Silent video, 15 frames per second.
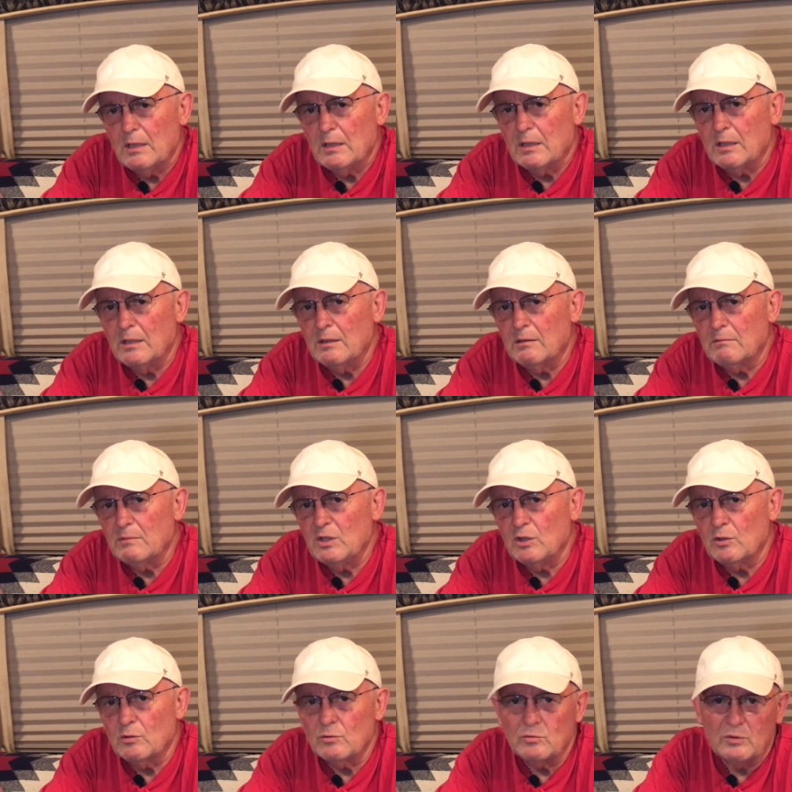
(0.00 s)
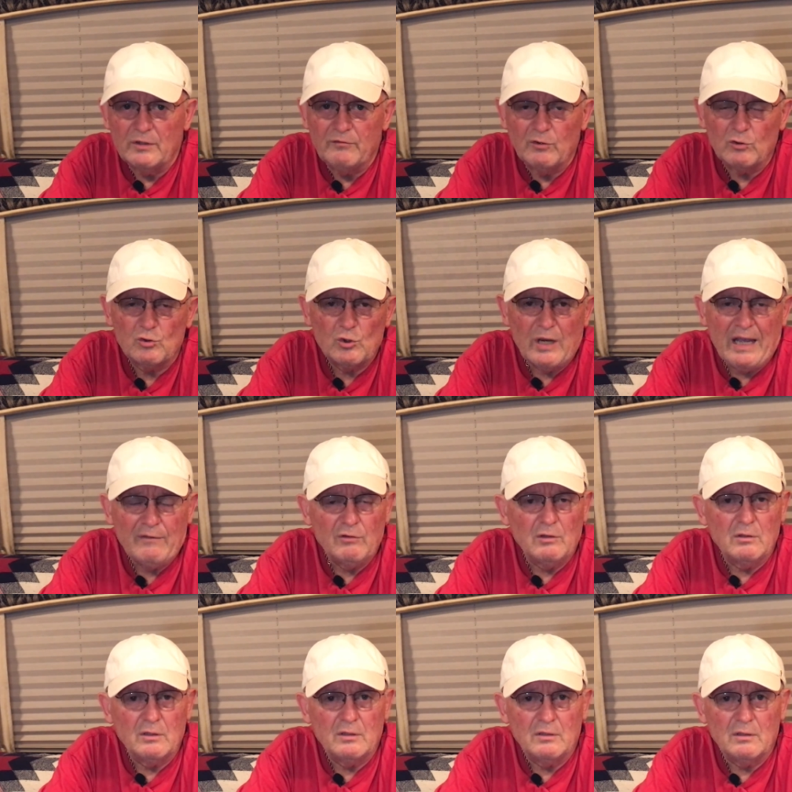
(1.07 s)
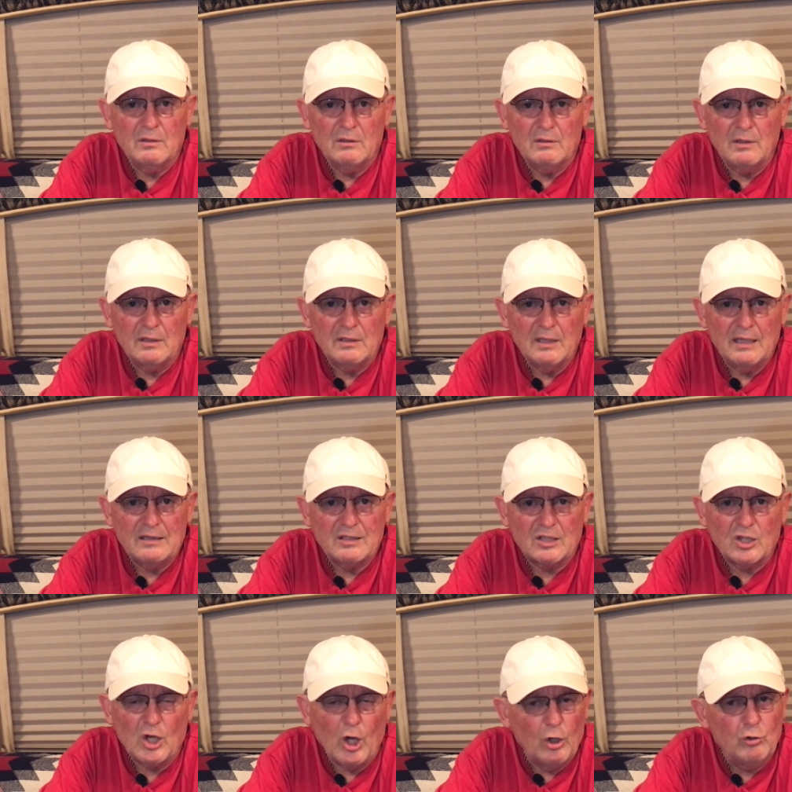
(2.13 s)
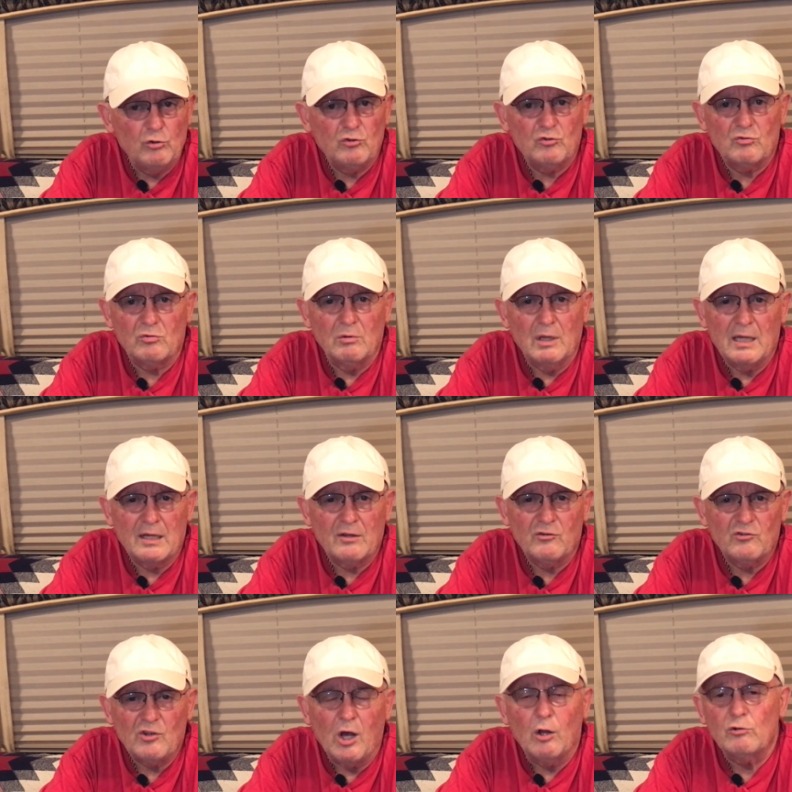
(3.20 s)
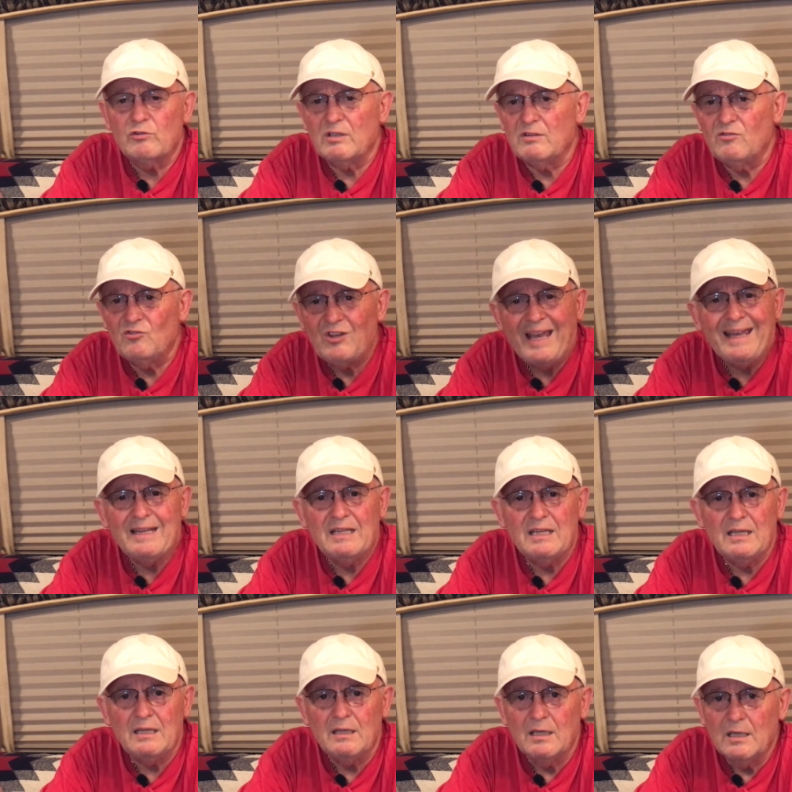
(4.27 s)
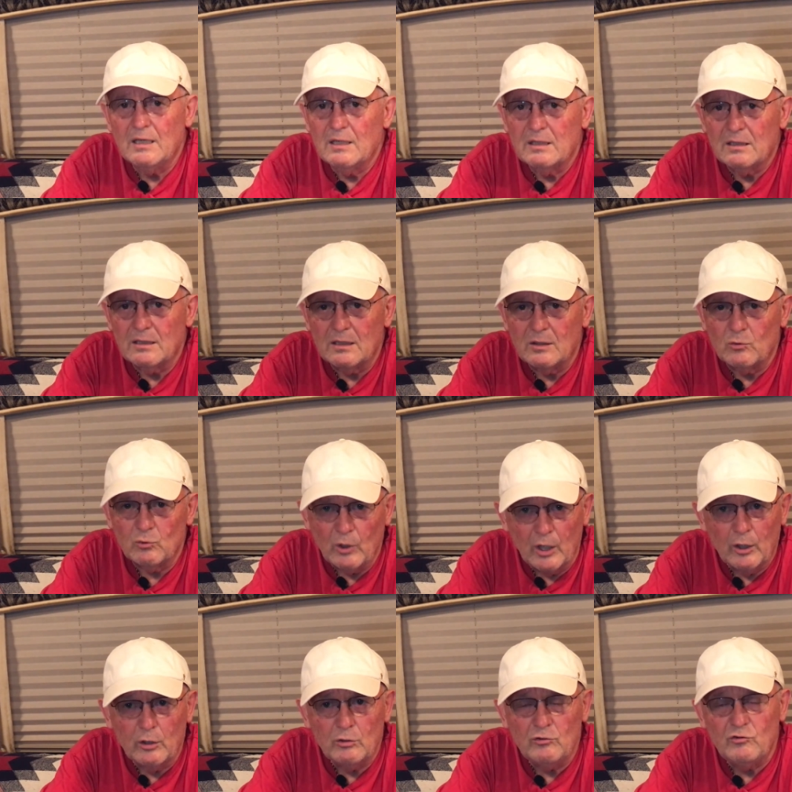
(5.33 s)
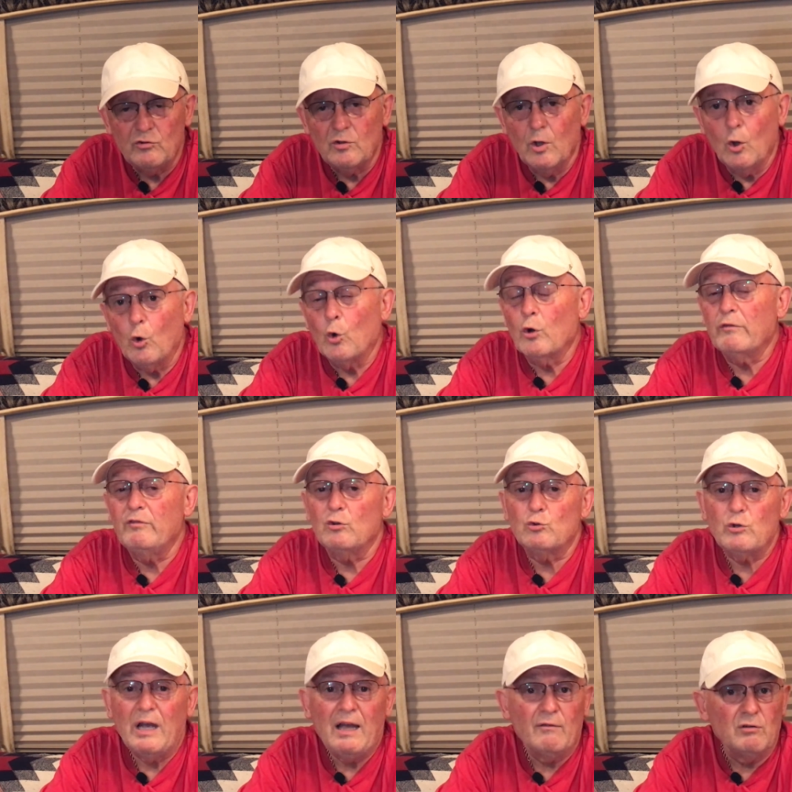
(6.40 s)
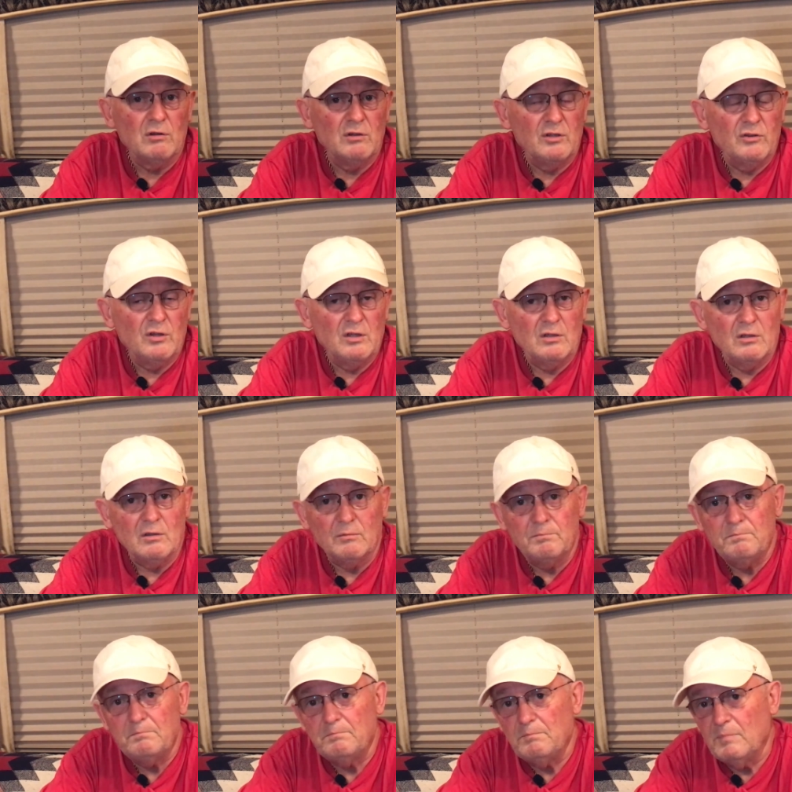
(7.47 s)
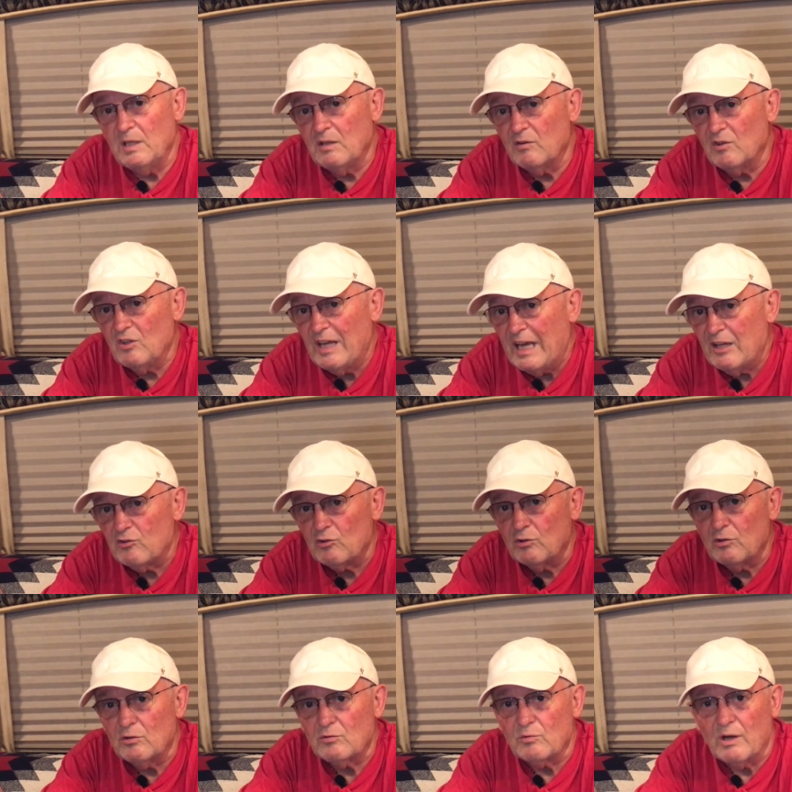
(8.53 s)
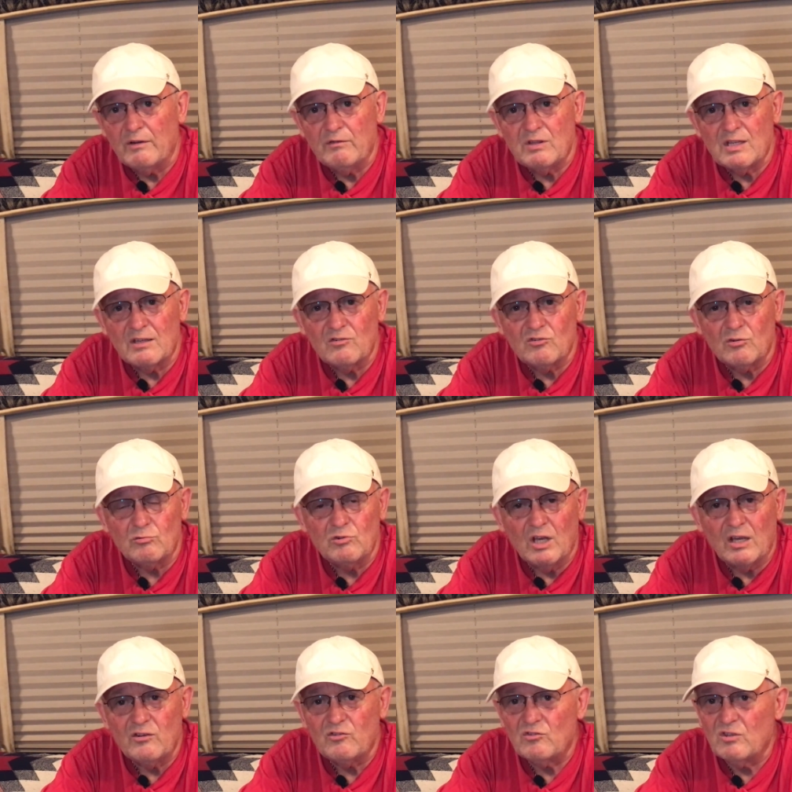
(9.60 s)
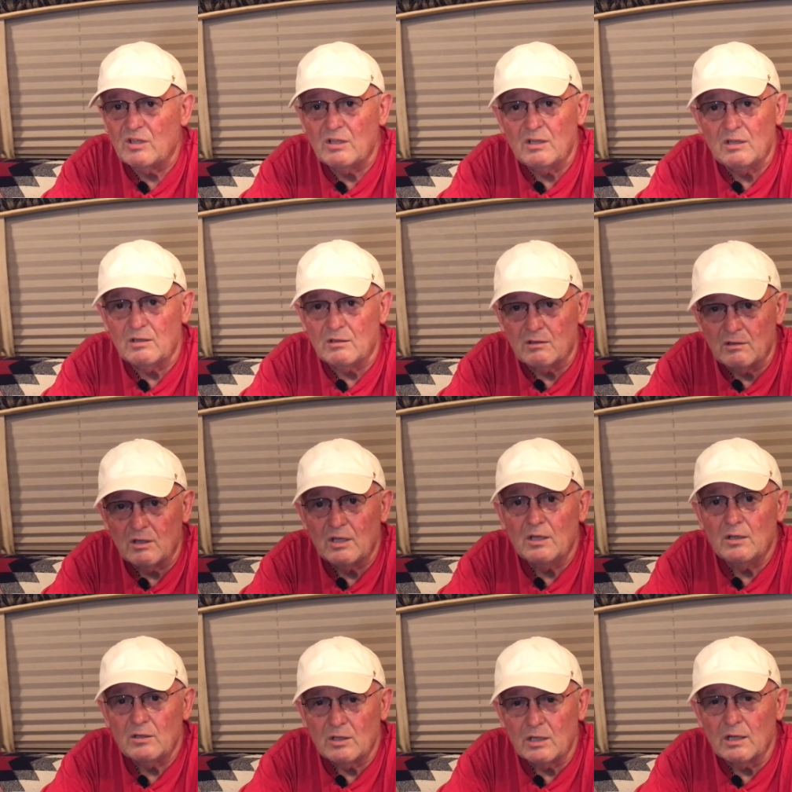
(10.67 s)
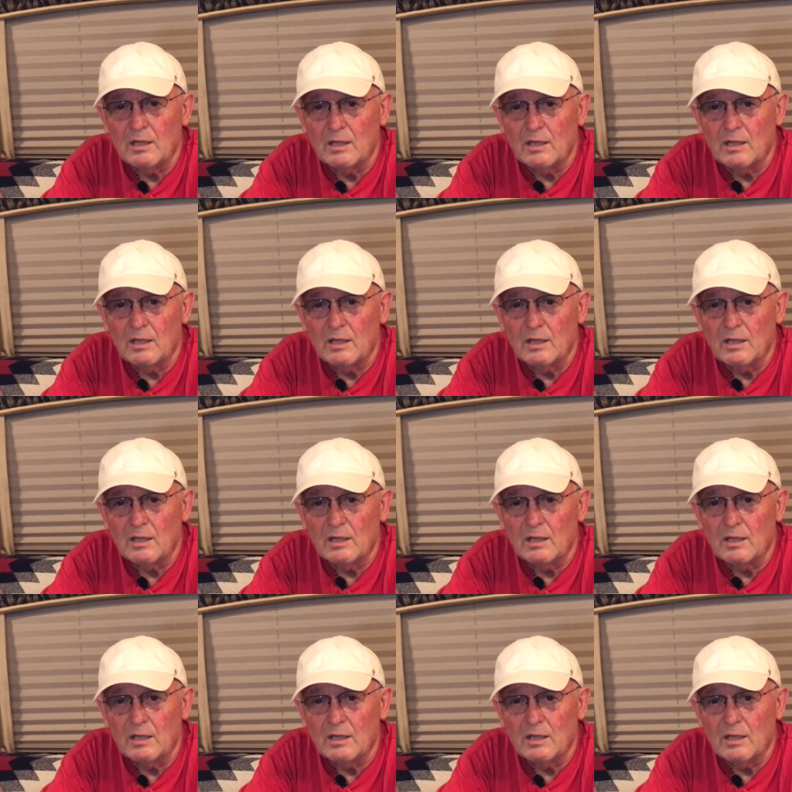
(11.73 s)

and you know, if you're traveling at, uh, at the coast, a lot of salty, sandy uh, roads, or if you travel in the in the desert where everything's so dusty and you get a